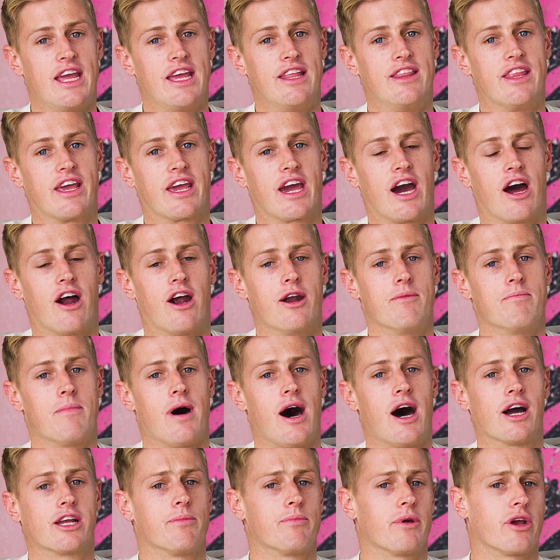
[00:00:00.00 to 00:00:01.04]
in the current
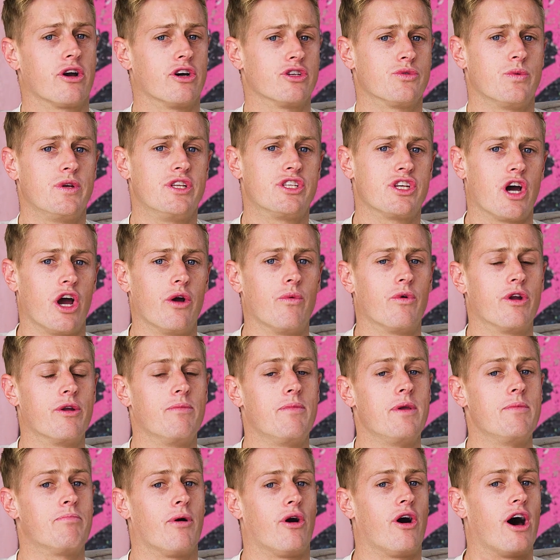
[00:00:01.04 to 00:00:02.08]
market because we don't want to
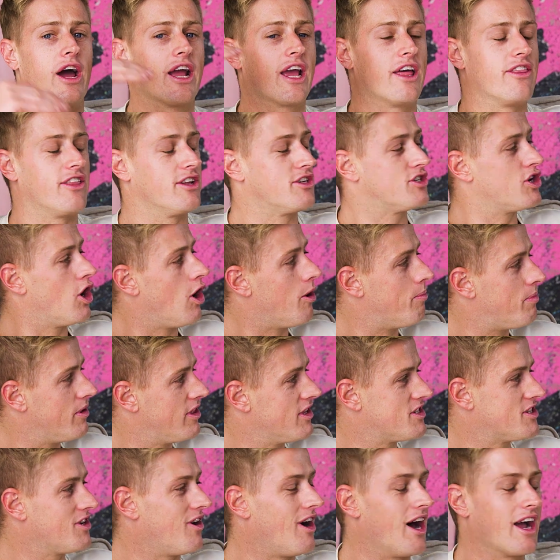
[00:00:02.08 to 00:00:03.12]
be buying at the top of the
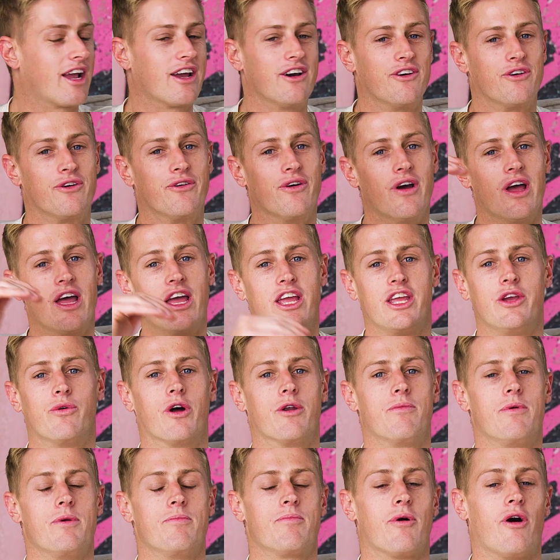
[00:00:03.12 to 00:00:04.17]
cycle. You
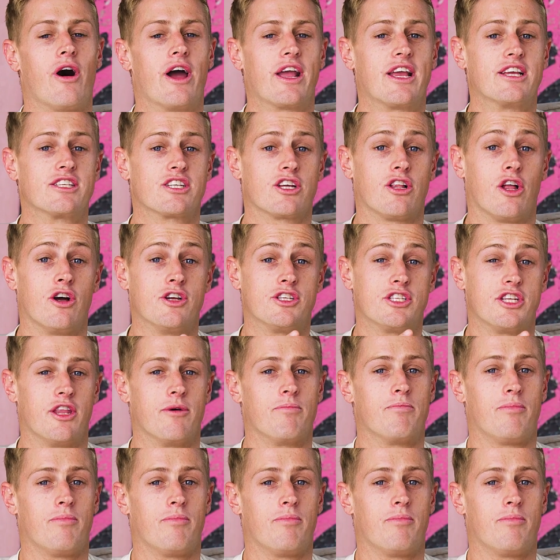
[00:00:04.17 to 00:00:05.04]
want to be buying as close to the